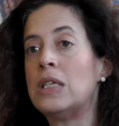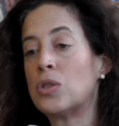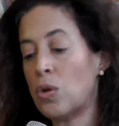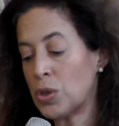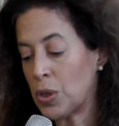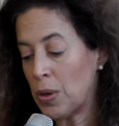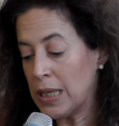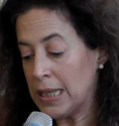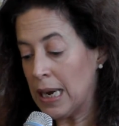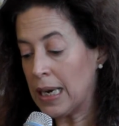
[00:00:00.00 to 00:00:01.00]
There is also
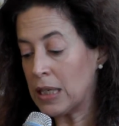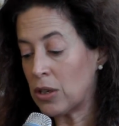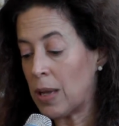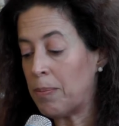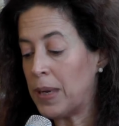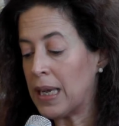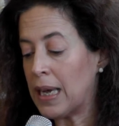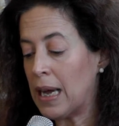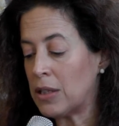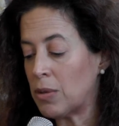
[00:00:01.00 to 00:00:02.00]
a target on
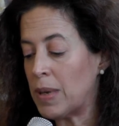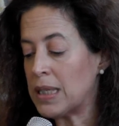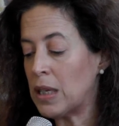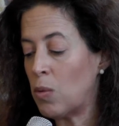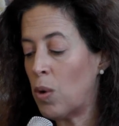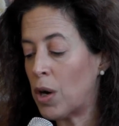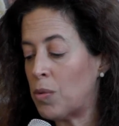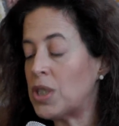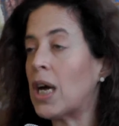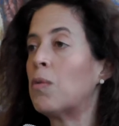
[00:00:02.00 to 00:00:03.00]
unpaid care and domestic
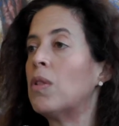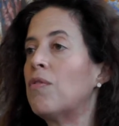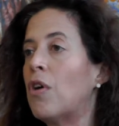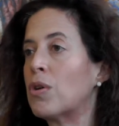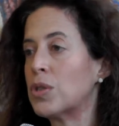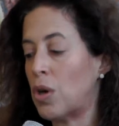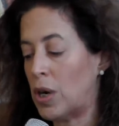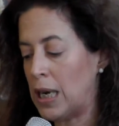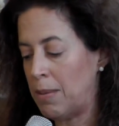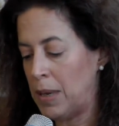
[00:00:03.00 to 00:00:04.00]
work, which I will focus
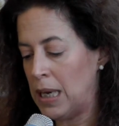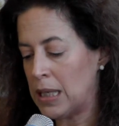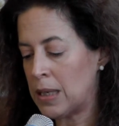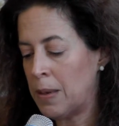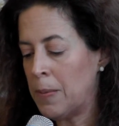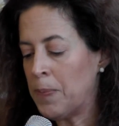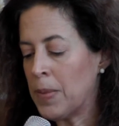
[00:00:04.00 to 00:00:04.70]
on in a minute.